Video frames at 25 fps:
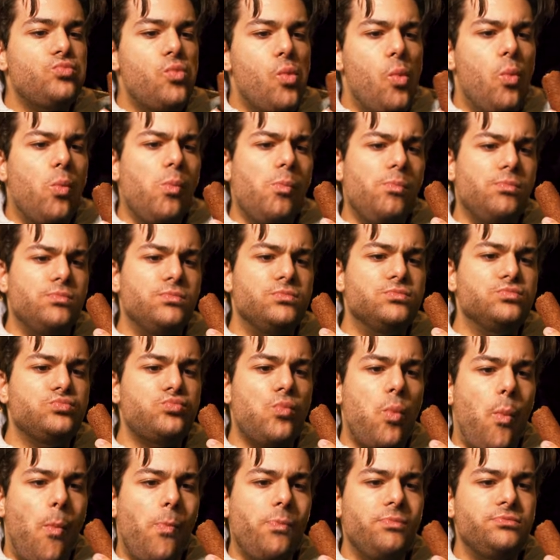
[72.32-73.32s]
Hmm.
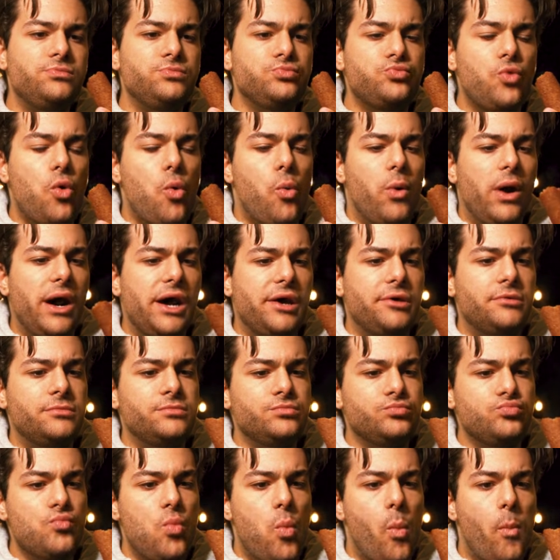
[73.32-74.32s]
Wow.
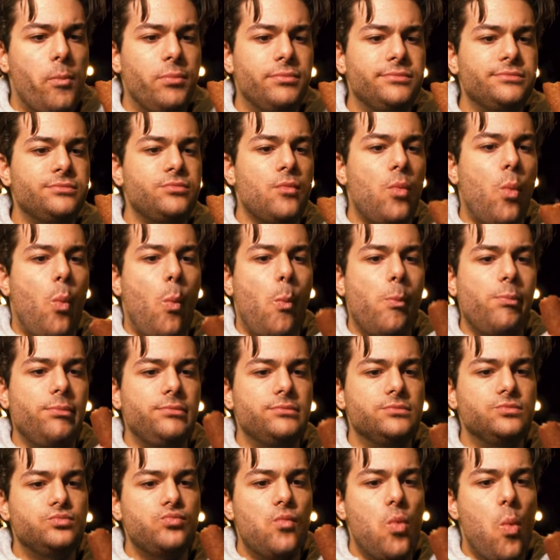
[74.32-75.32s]
These are
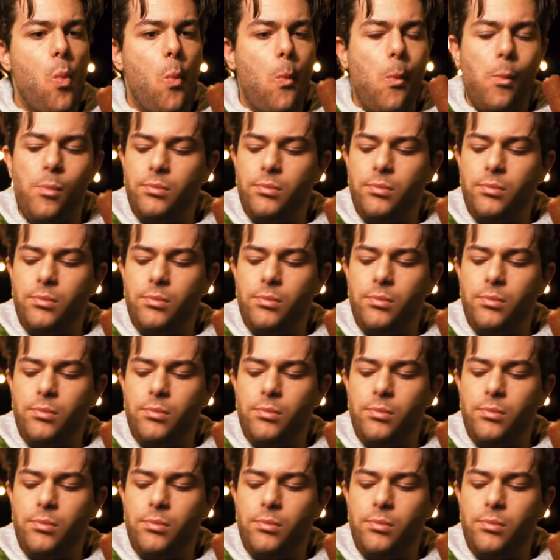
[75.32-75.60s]
really good.